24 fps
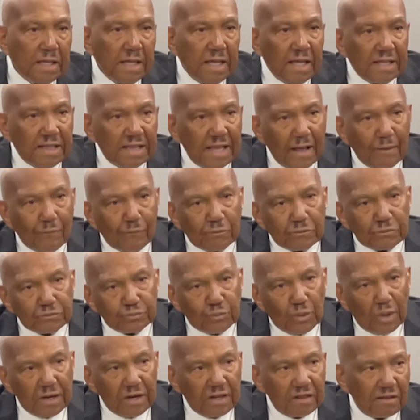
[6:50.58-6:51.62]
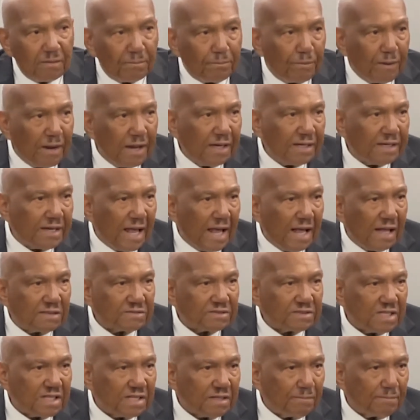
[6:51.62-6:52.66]
And that was one of the
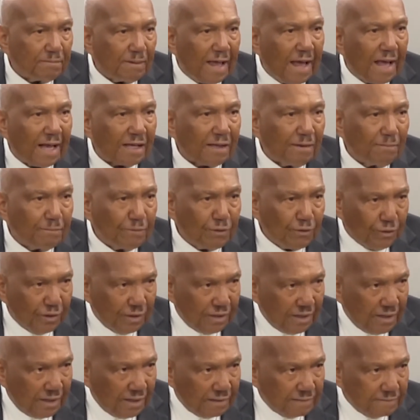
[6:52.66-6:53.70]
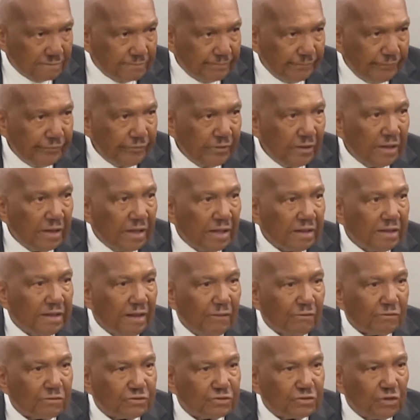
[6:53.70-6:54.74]
breakdowns in the black community.
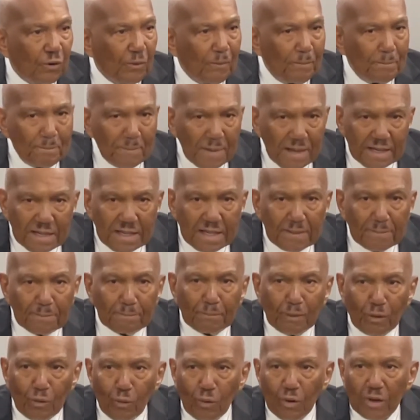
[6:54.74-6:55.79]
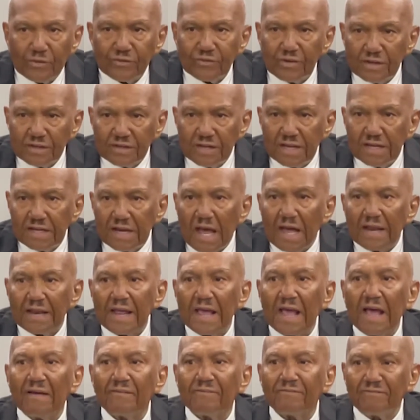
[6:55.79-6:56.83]
There were so many boys that did not
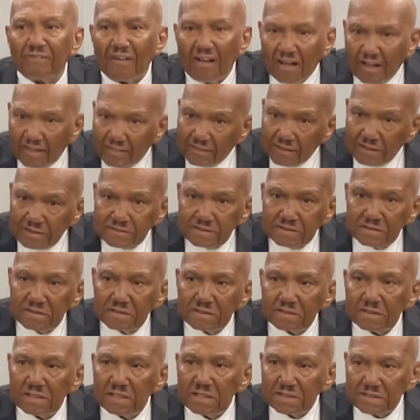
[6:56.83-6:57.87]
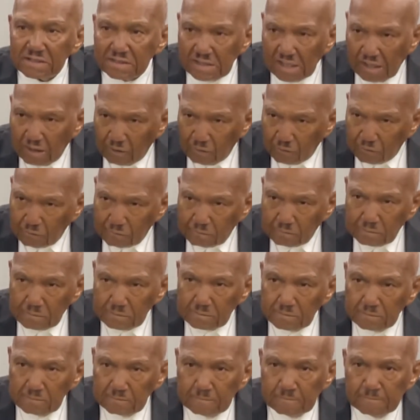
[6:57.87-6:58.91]
have fathers in the home.
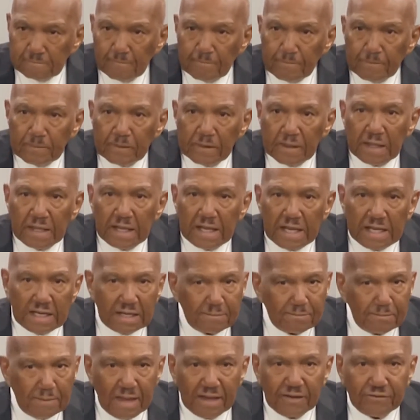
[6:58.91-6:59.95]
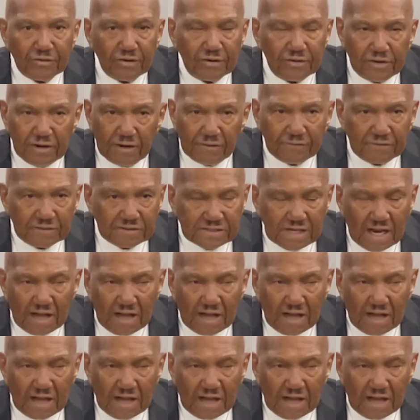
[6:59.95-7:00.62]
And it makes a difference.